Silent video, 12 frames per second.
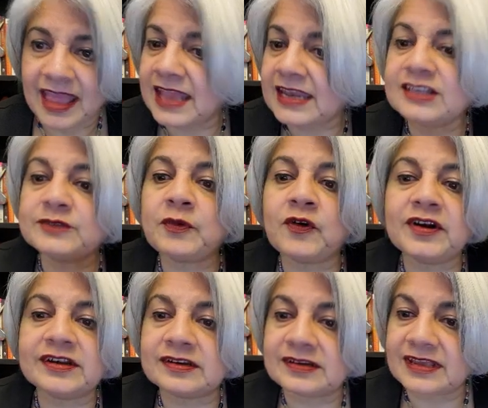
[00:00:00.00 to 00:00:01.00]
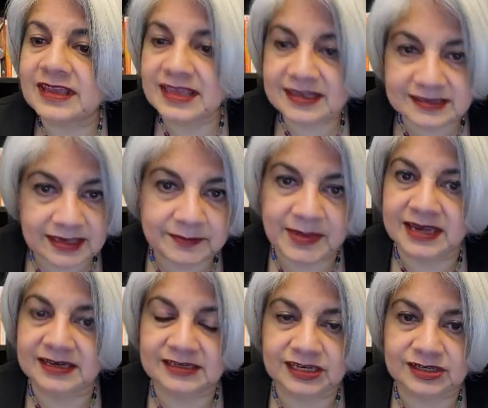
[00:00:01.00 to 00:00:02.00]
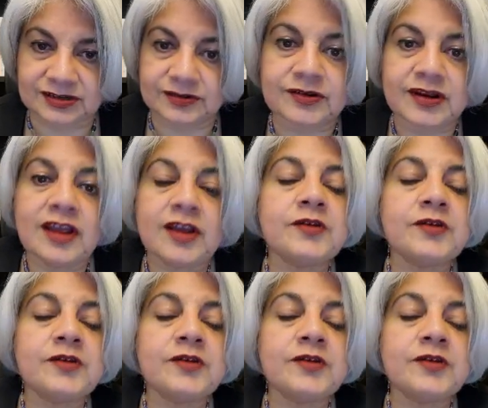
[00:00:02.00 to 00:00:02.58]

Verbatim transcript: Any sport is a meditation.